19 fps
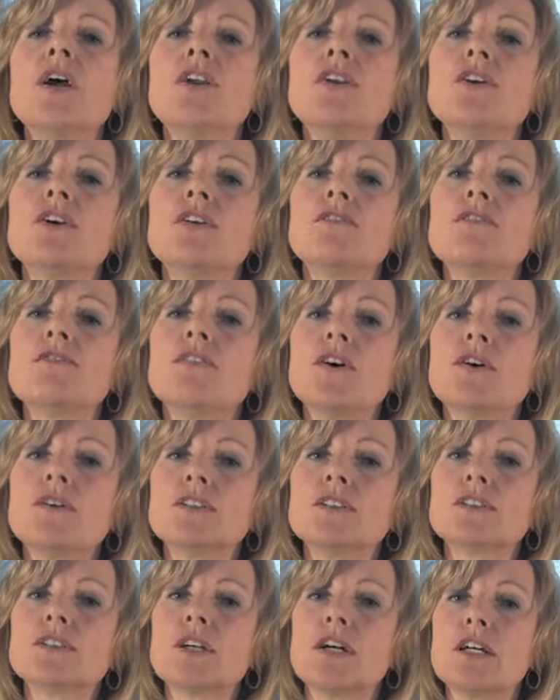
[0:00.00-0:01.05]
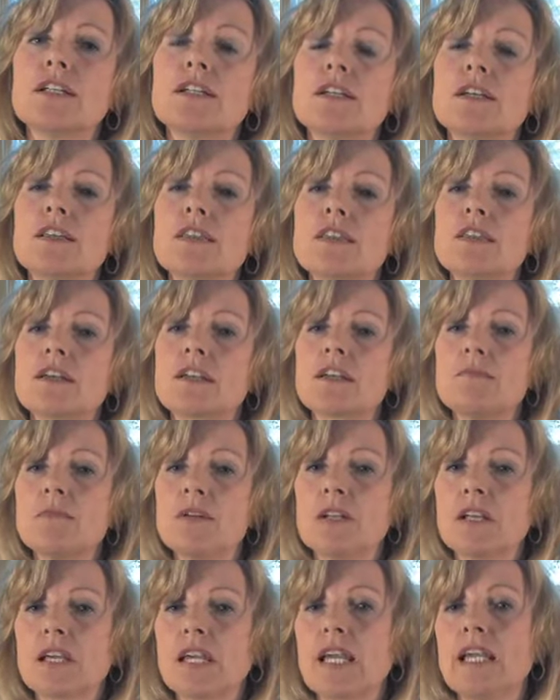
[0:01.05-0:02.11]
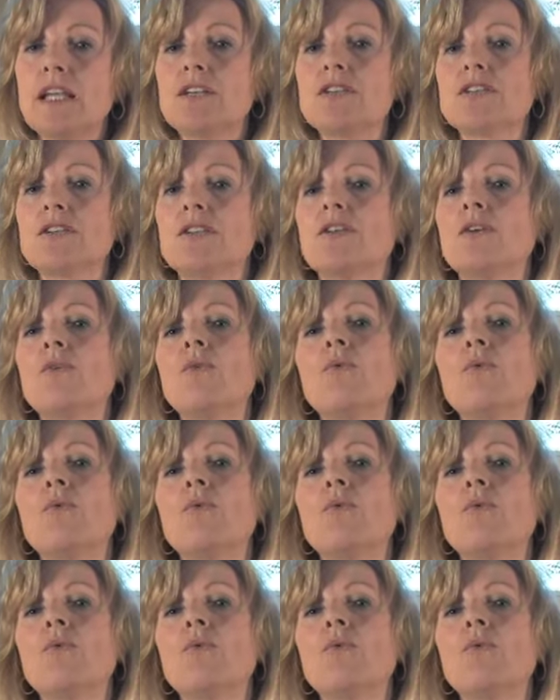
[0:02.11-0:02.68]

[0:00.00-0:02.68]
you can focus on the communication